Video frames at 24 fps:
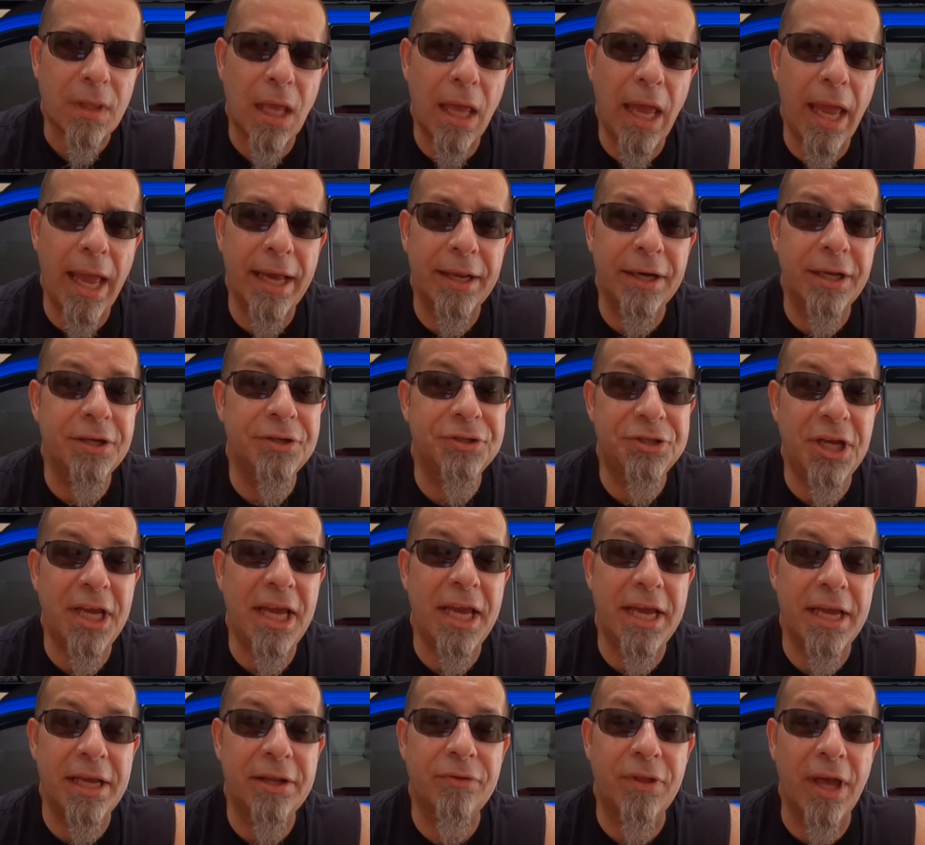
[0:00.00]
And
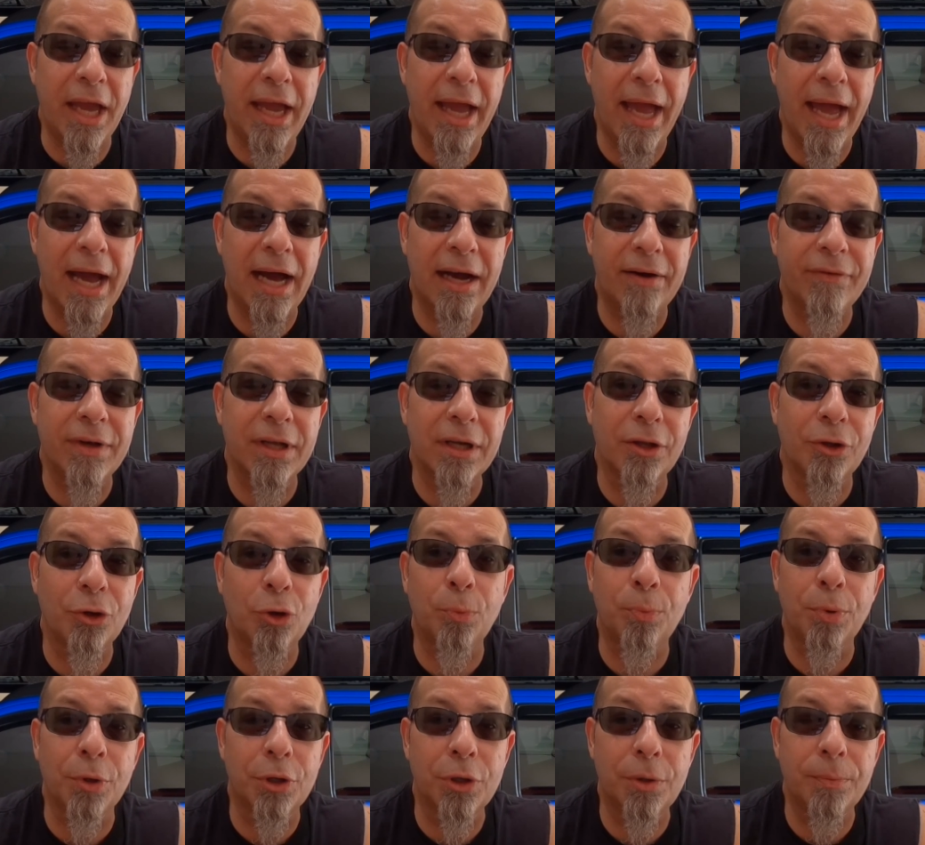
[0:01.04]
indeed, they have a
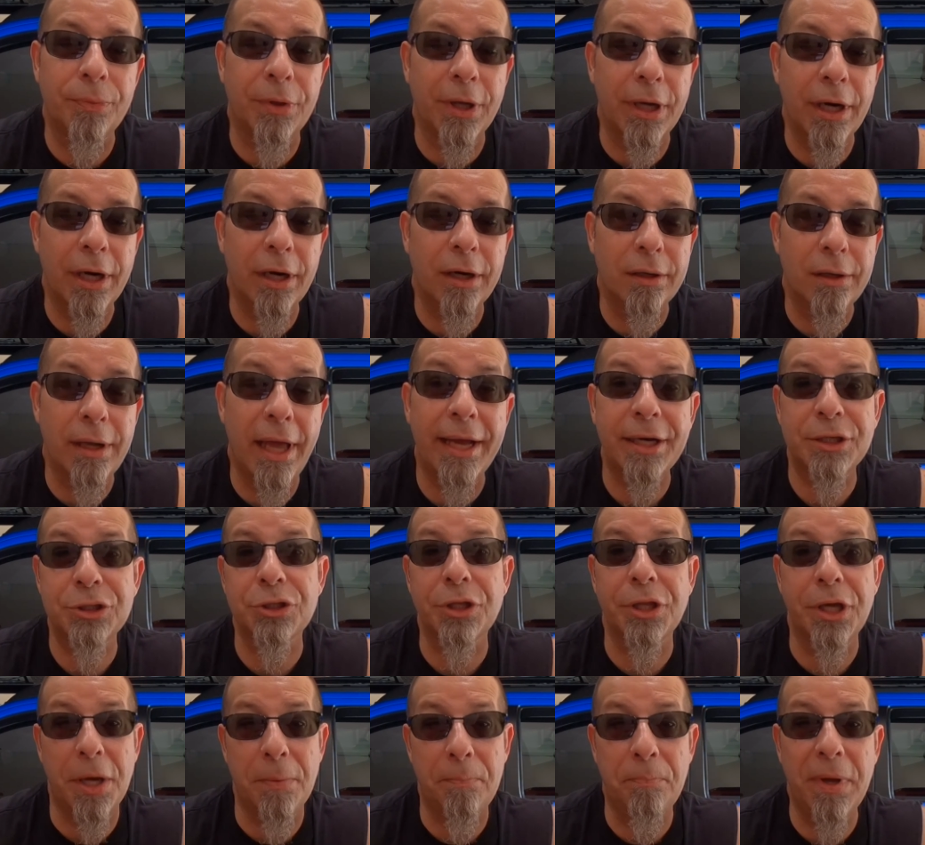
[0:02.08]
little blurb there,
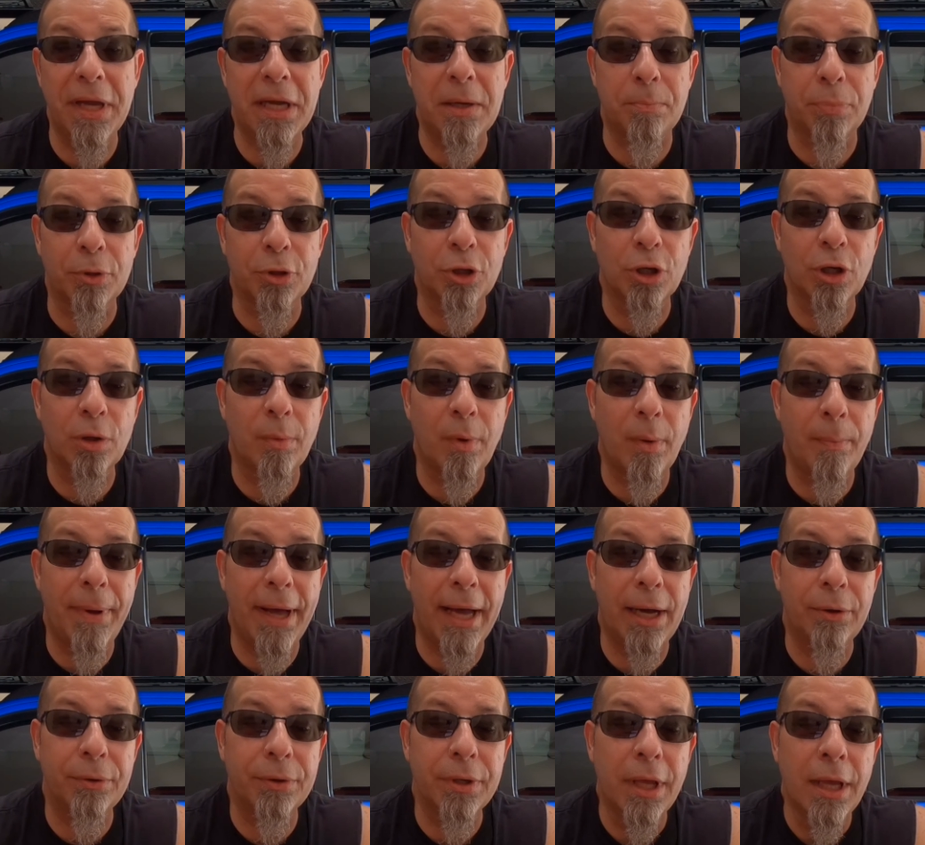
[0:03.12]
actually a big blurb
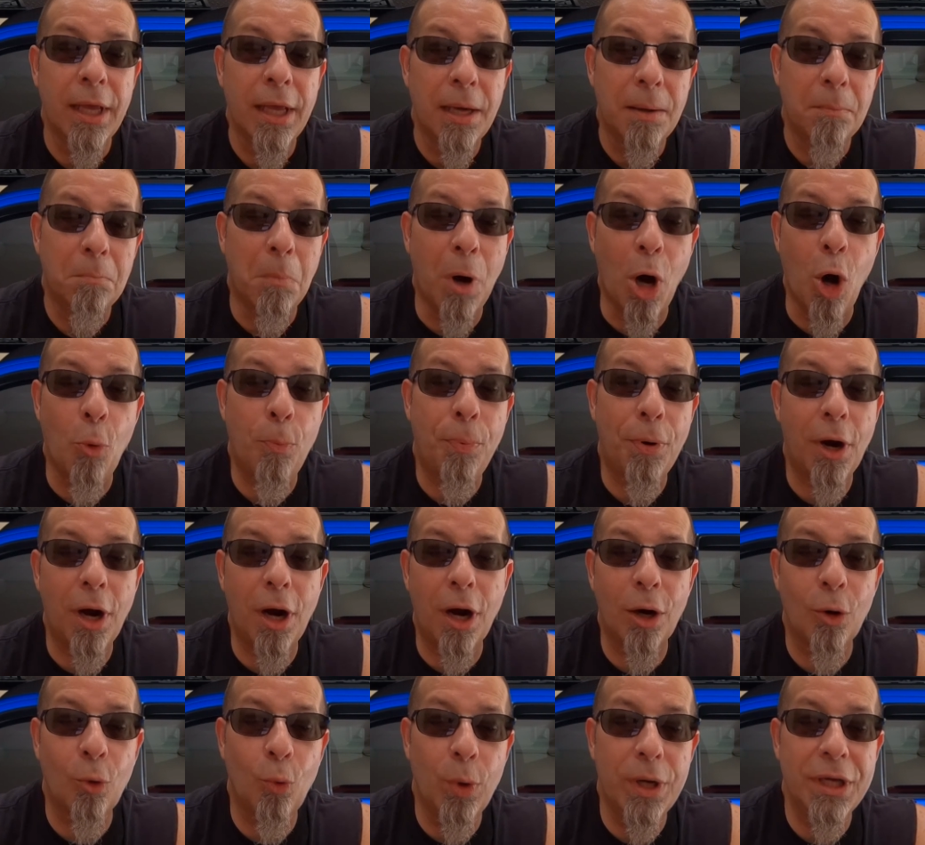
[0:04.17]
about
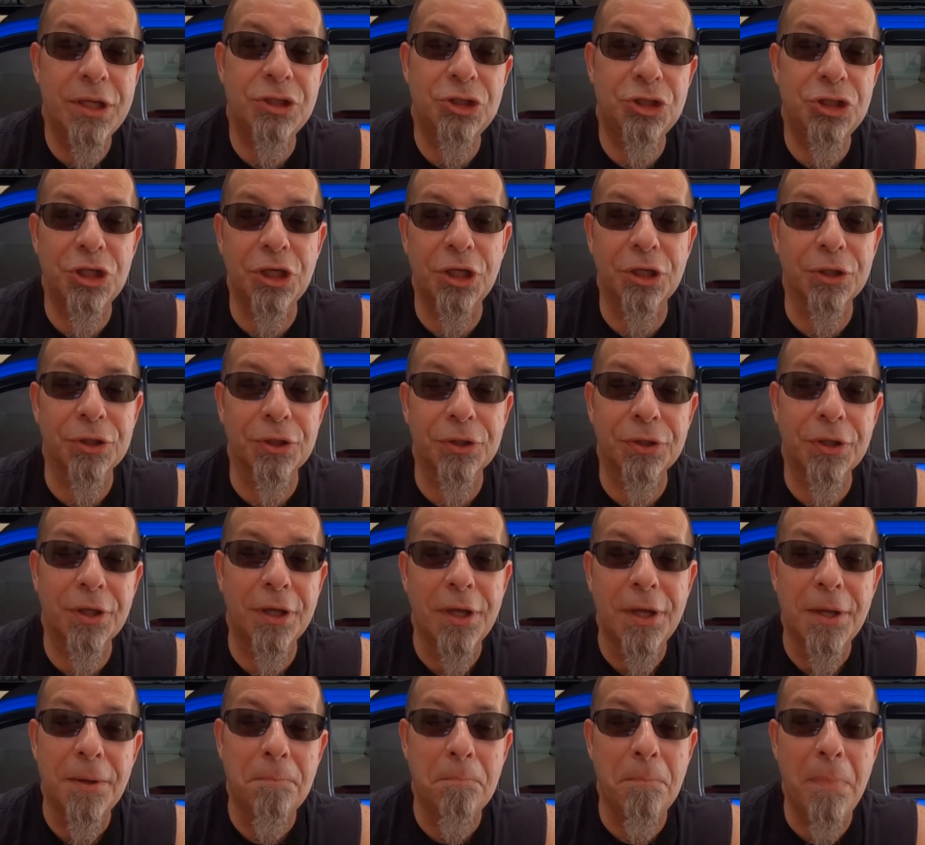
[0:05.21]
Mopar windshield
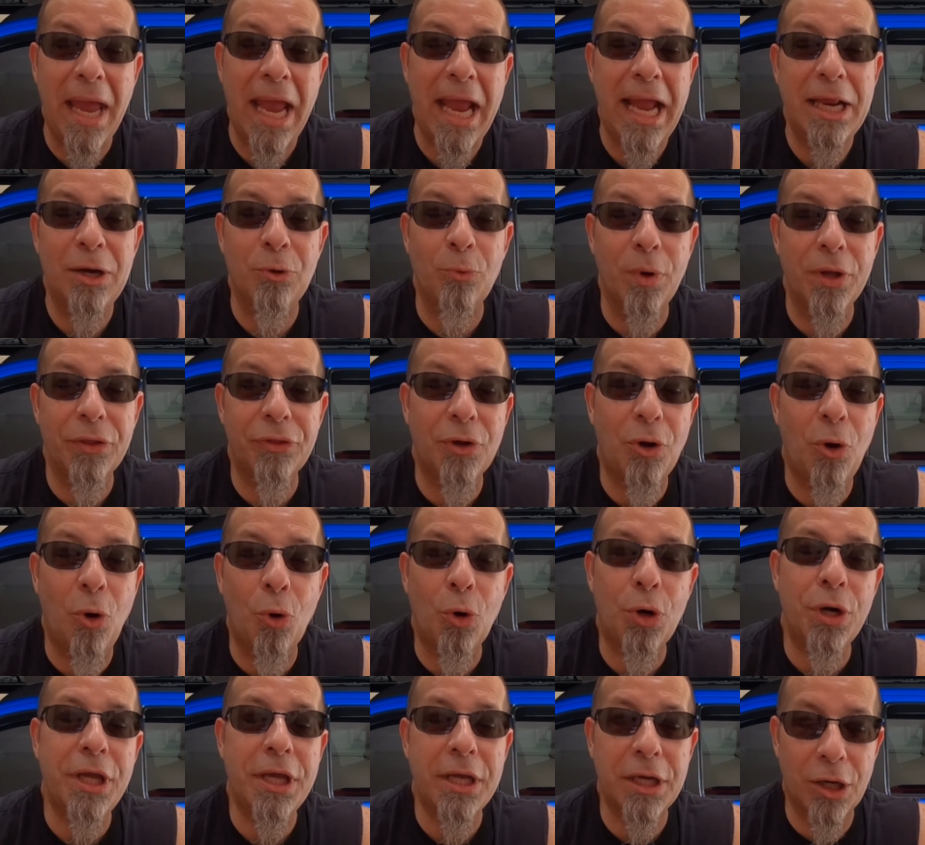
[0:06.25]
made with
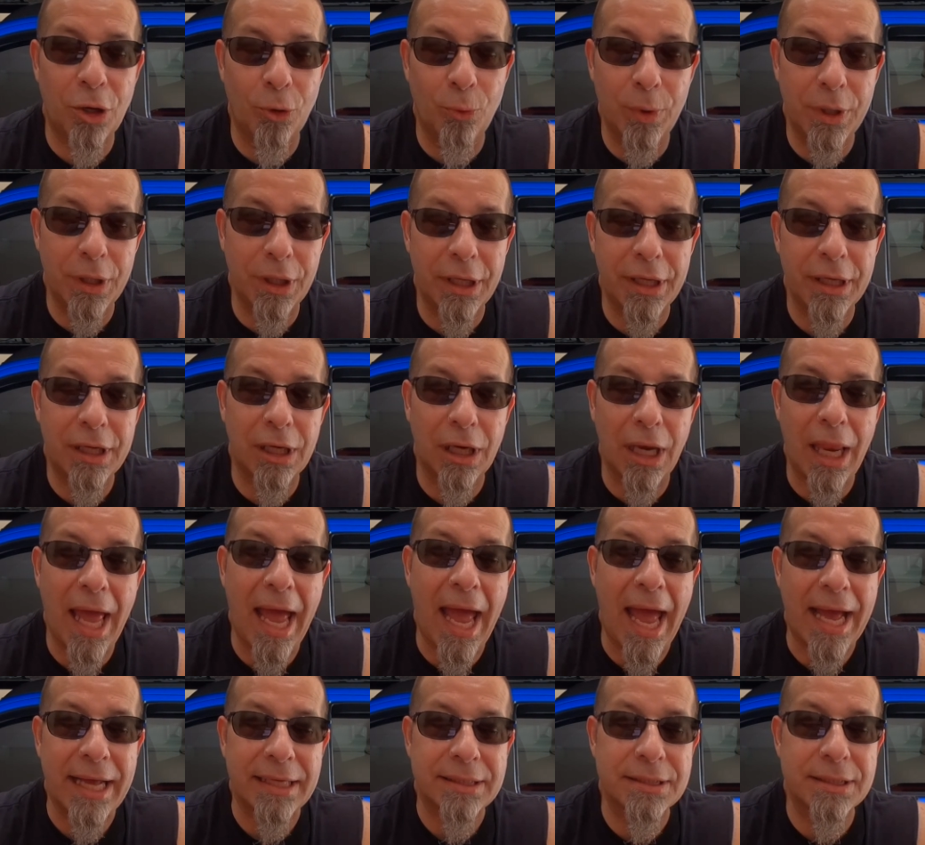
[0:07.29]
Corning Gorilla
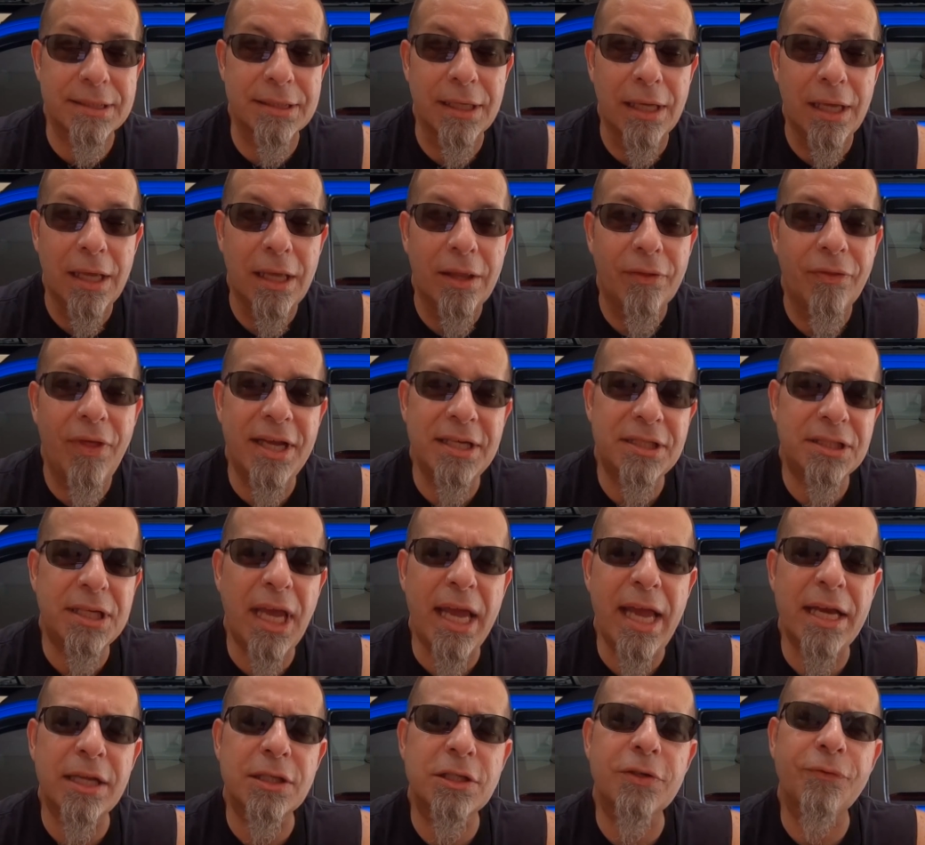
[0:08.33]
Glass. They
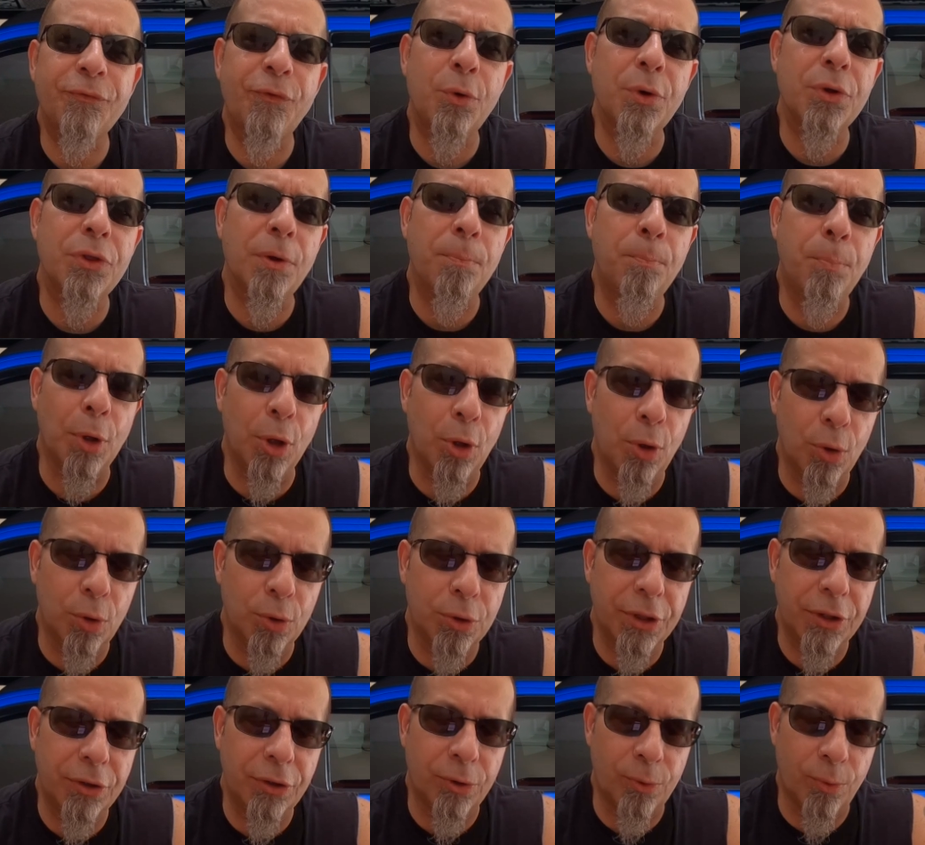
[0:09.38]
say it's for the
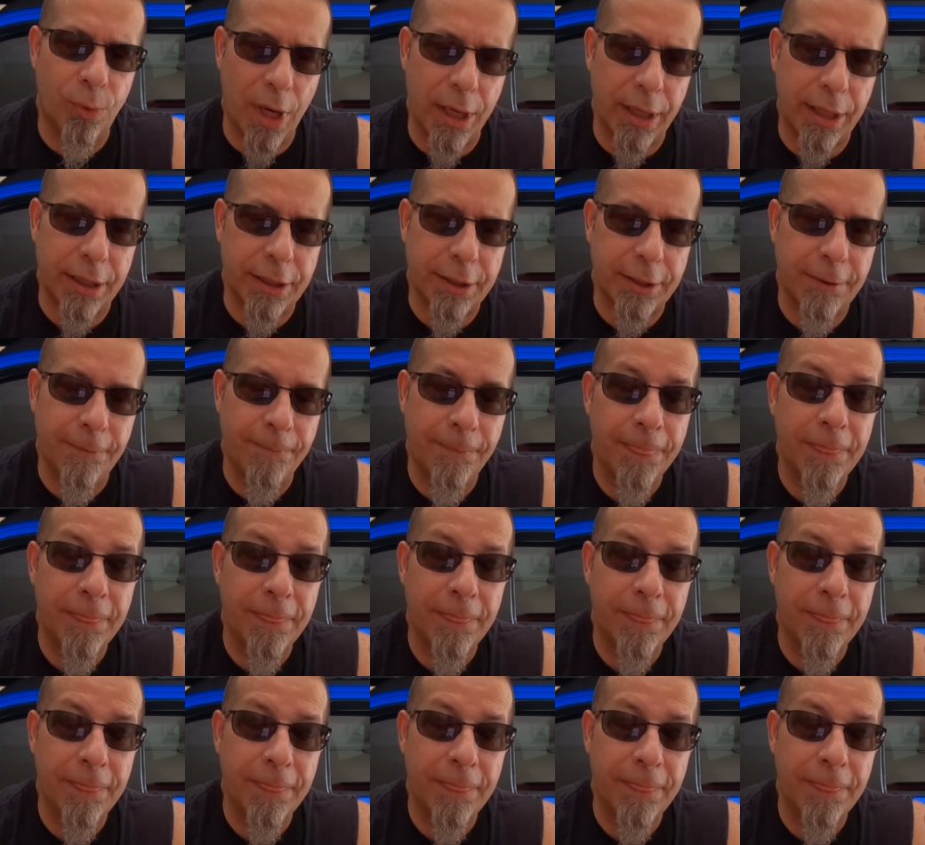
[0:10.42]
bold and the rugged.